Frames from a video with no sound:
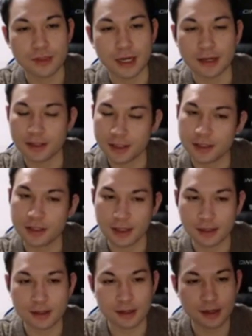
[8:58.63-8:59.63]
Yeah, this
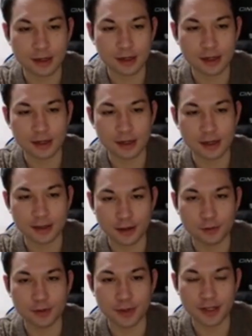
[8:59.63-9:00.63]
I
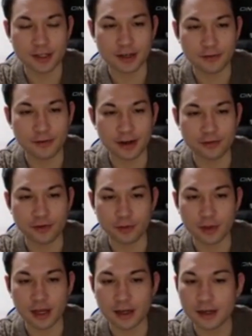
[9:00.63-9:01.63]
think would be a tough fight for
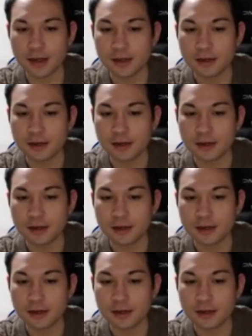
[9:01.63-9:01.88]
black.